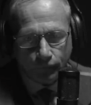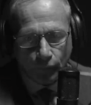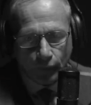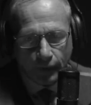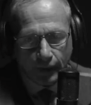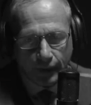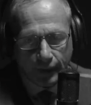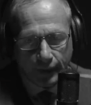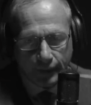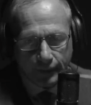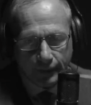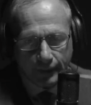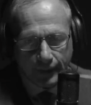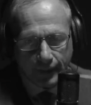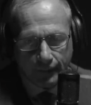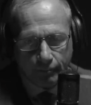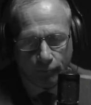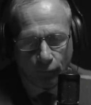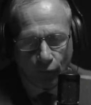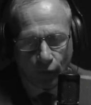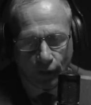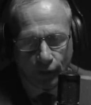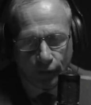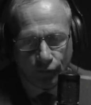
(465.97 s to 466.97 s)
we're gonna hit
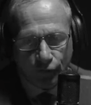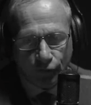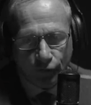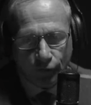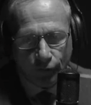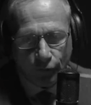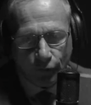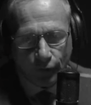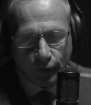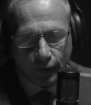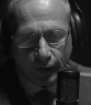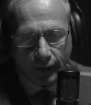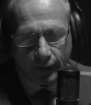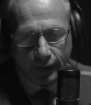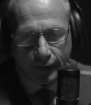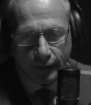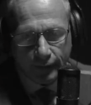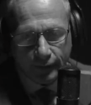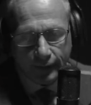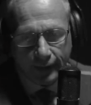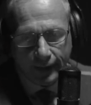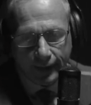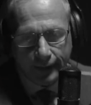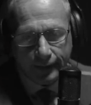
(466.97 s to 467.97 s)
that bridge. We're gonna
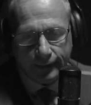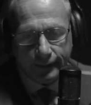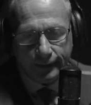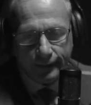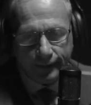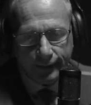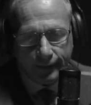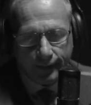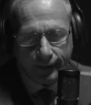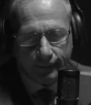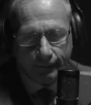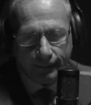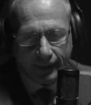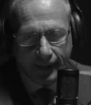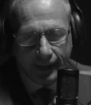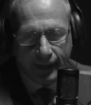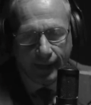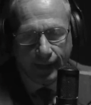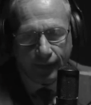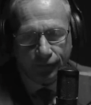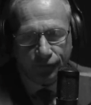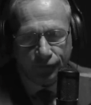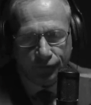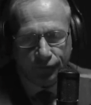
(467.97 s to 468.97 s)
hit that uh,
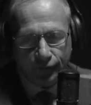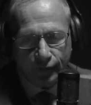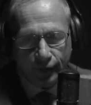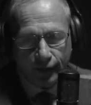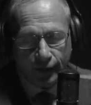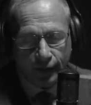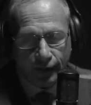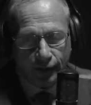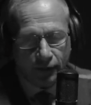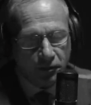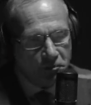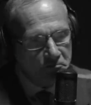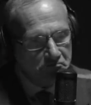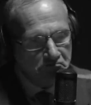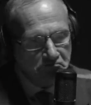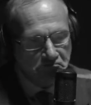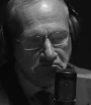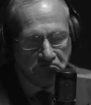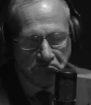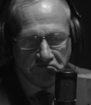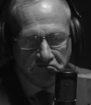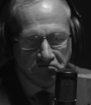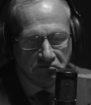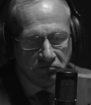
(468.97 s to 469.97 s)
pass, and
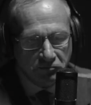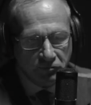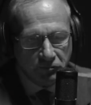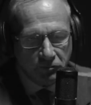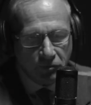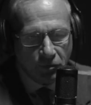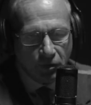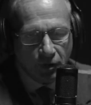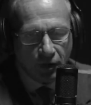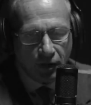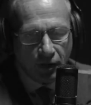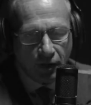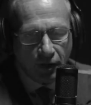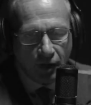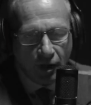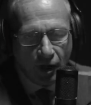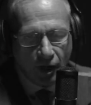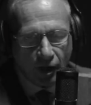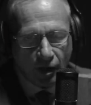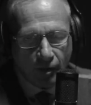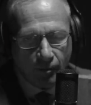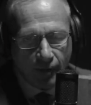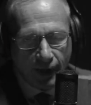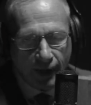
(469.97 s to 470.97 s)
we're gonna
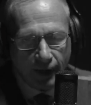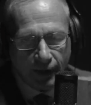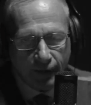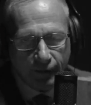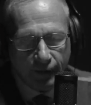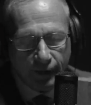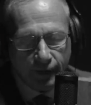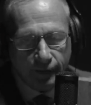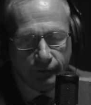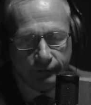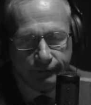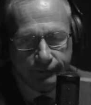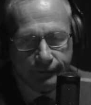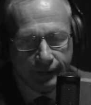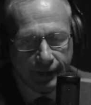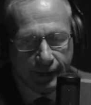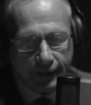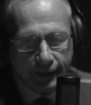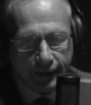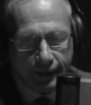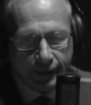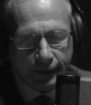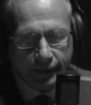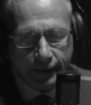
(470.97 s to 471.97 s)
knock them out of there.
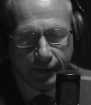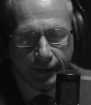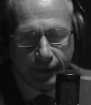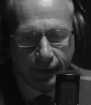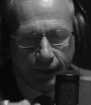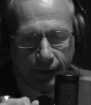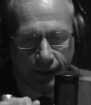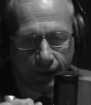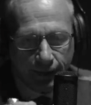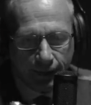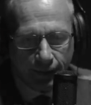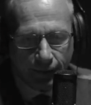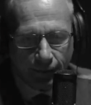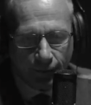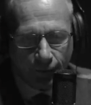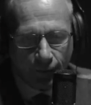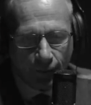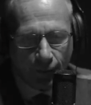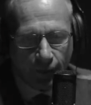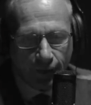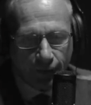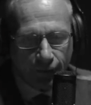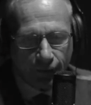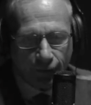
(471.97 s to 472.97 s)
And
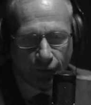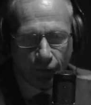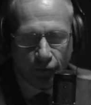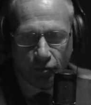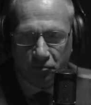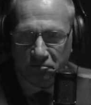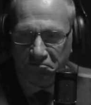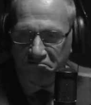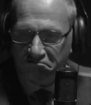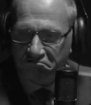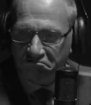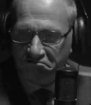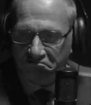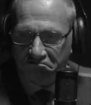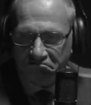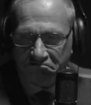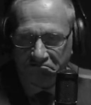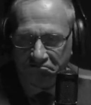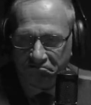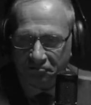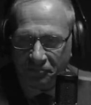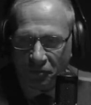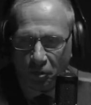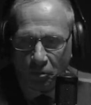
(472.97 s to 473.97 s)
we went through.
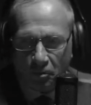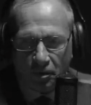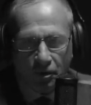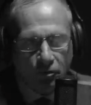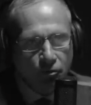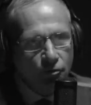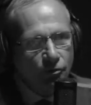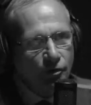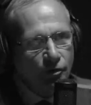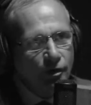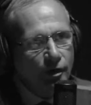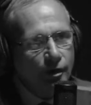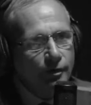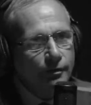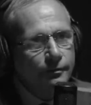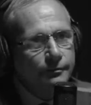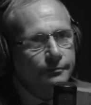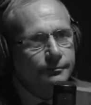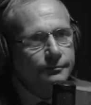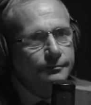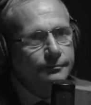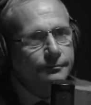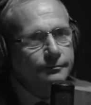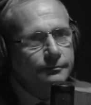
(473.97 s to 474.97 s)
Nobody was there.
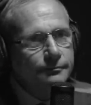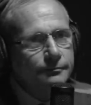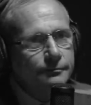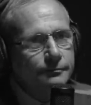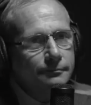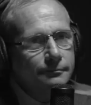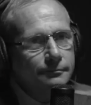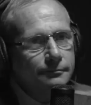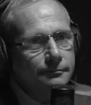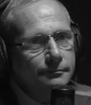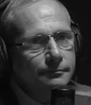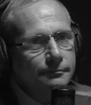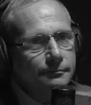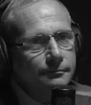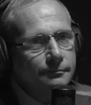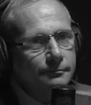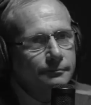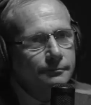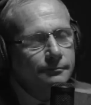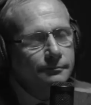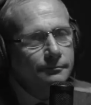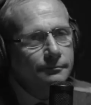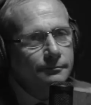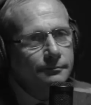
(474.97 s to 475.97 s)
Hmm.
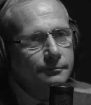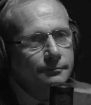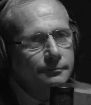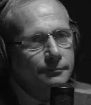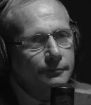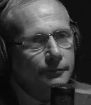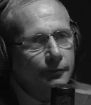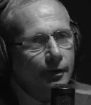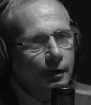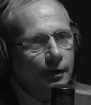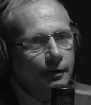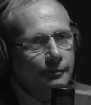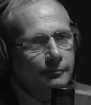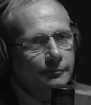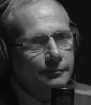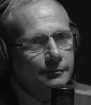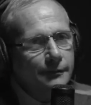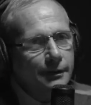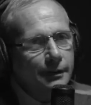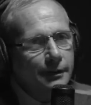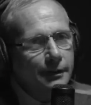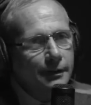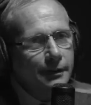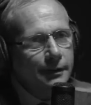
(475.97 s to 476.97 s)
right.
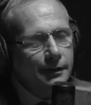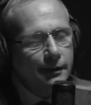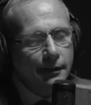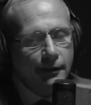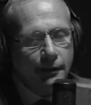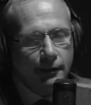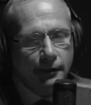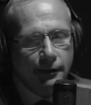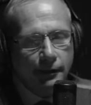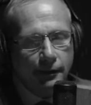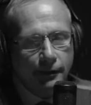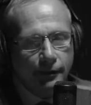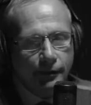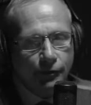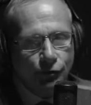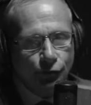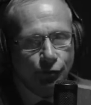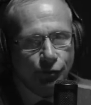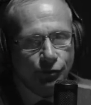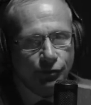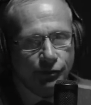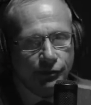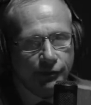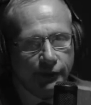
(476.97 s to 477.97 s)

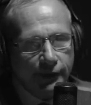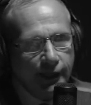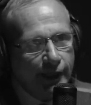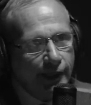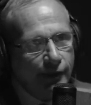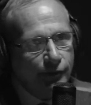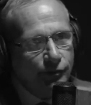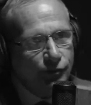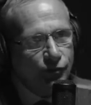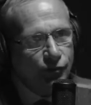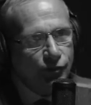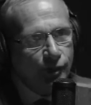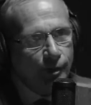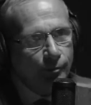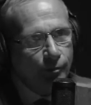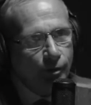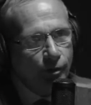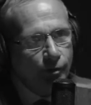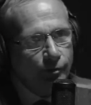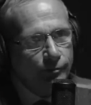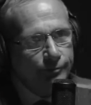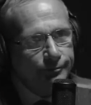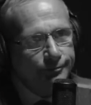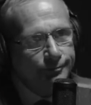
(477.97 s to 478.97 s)
This was 8
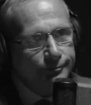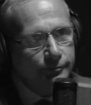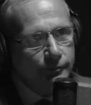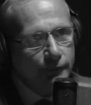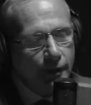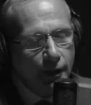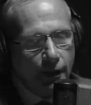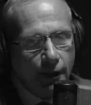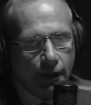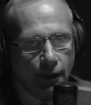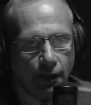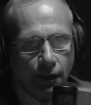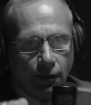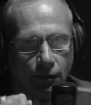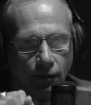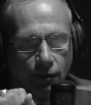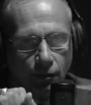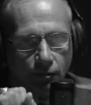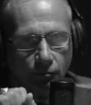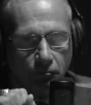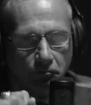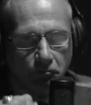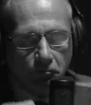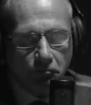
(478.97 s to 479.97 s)
December,
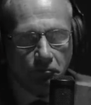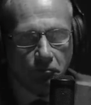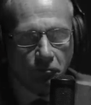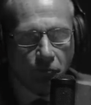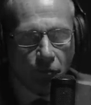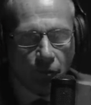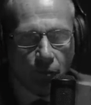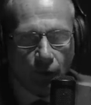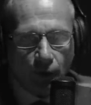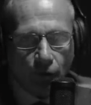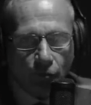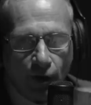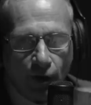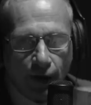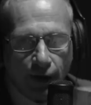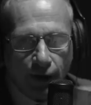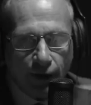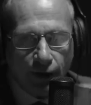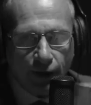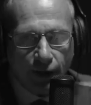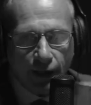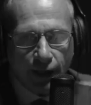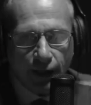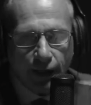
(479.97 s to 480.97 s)
and we right
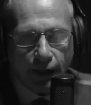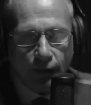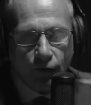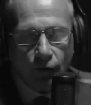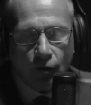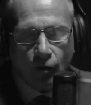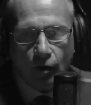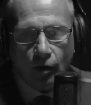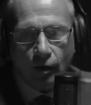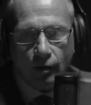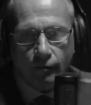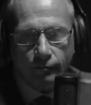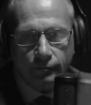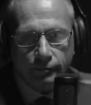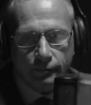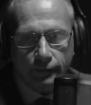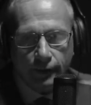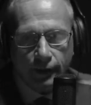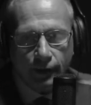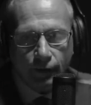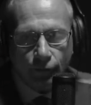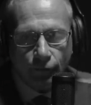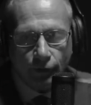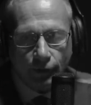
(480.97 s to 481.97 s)
into Kandahar,
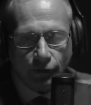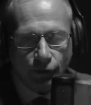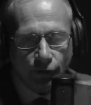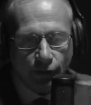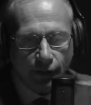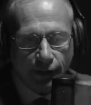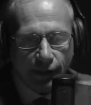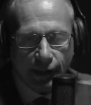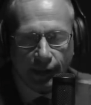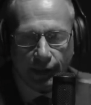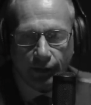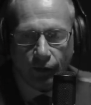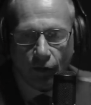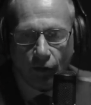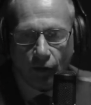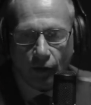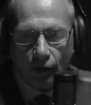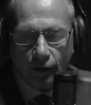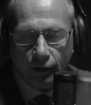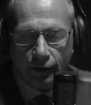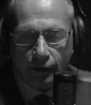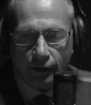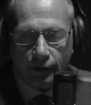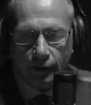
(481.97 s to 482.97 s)
and we took
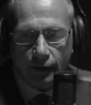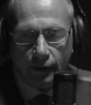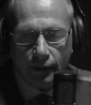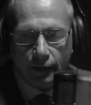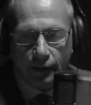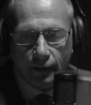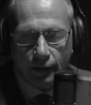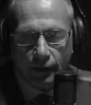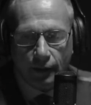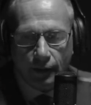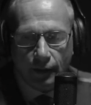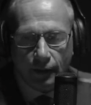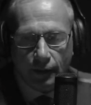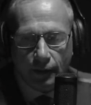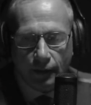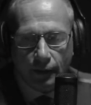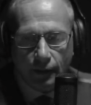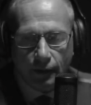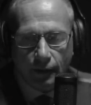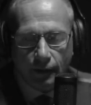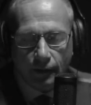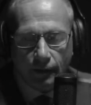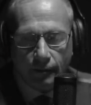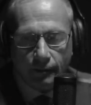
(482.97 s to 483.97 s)
Kandahar. And
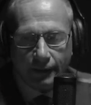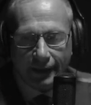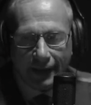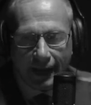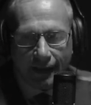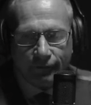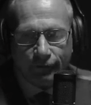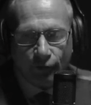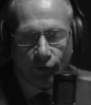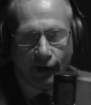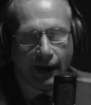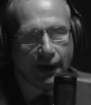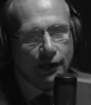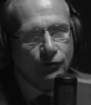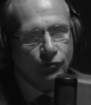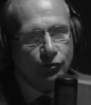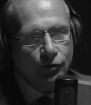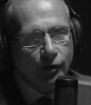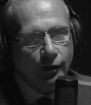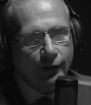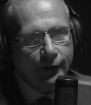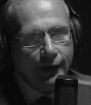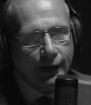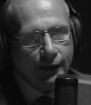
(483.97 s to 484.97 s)
the after
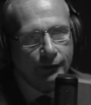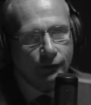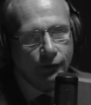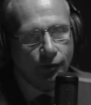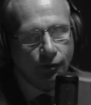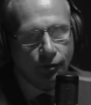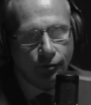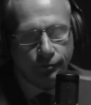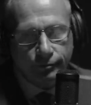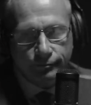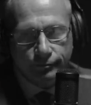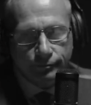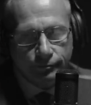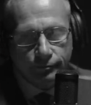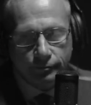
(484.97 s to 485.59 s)
action on that, though,